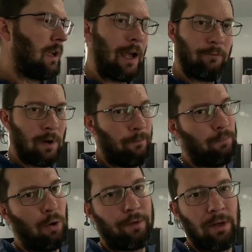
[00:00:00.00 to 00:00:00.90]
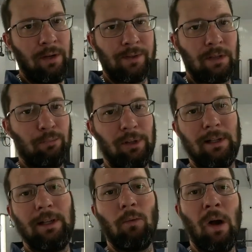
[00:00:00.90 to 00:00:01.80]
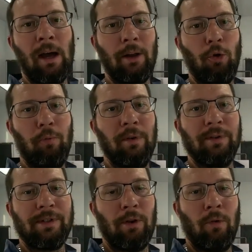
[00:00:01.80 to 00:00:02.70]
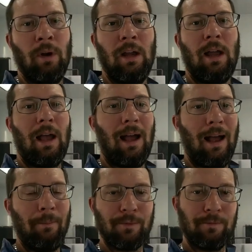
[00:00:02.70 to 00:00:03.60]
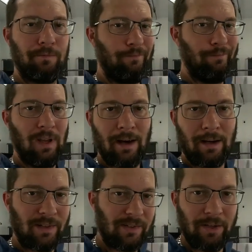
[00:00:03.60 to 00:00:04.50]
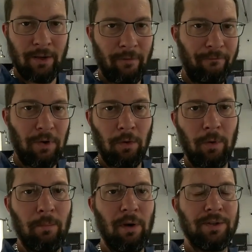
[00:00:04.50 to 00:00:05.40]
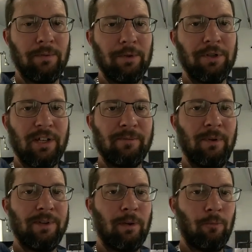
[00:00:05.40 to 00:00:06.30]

I've ran both guns completely wide open, so I'm not going to sit here and fiddle with a bunch of adjustments.